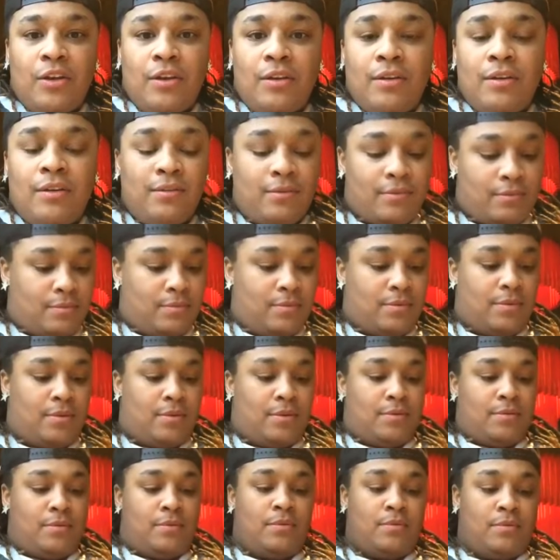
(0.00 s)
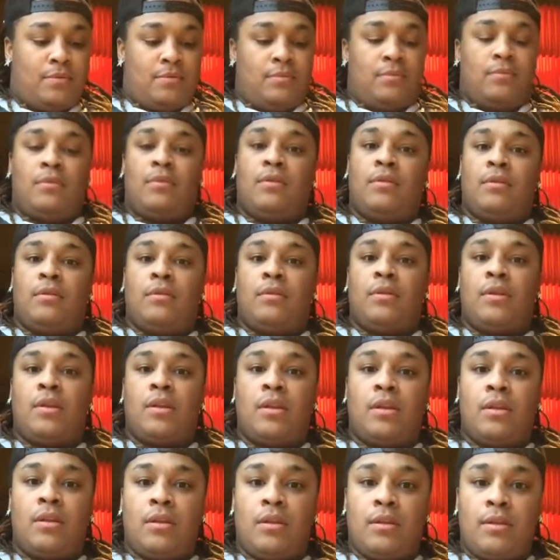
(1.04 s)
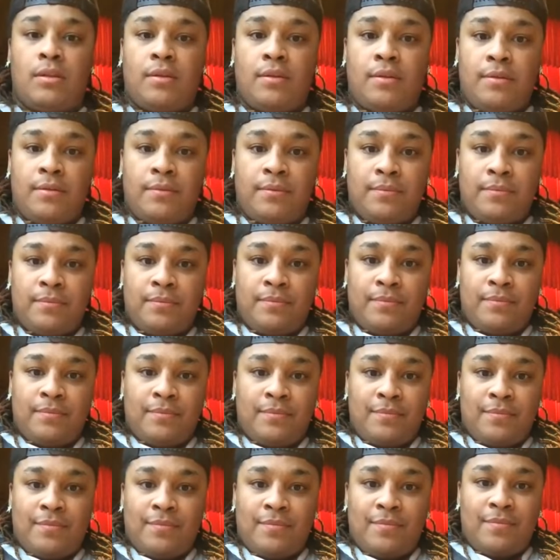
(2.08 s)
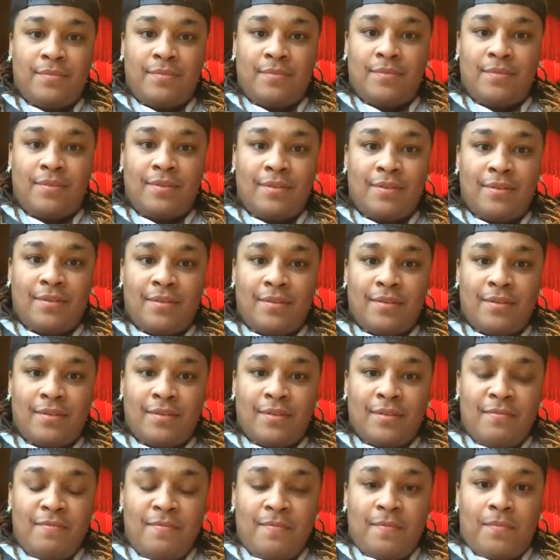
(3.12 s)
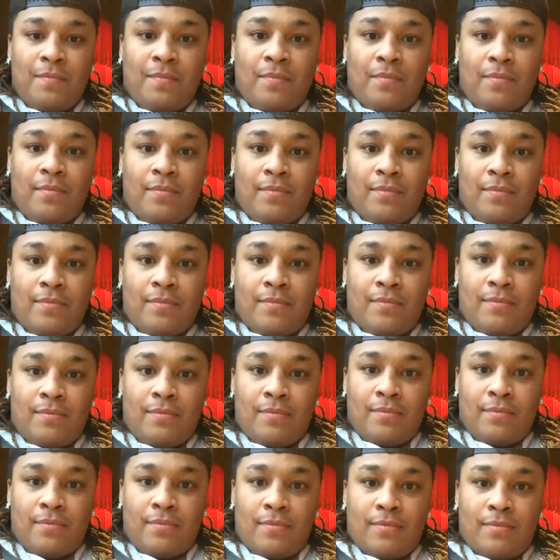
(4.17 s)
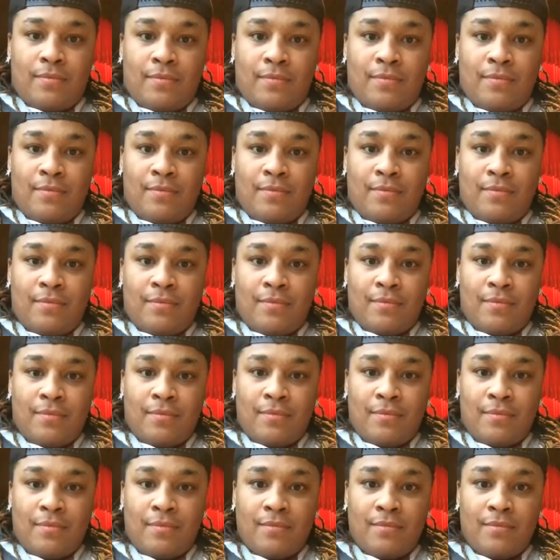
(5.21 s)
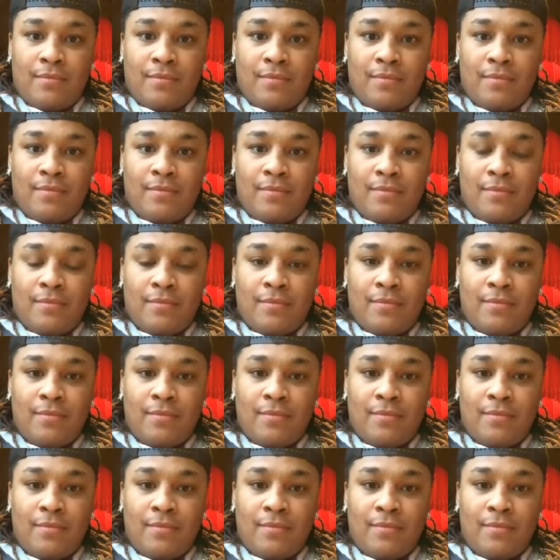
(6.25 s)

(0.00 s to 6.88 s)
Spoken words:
(silence)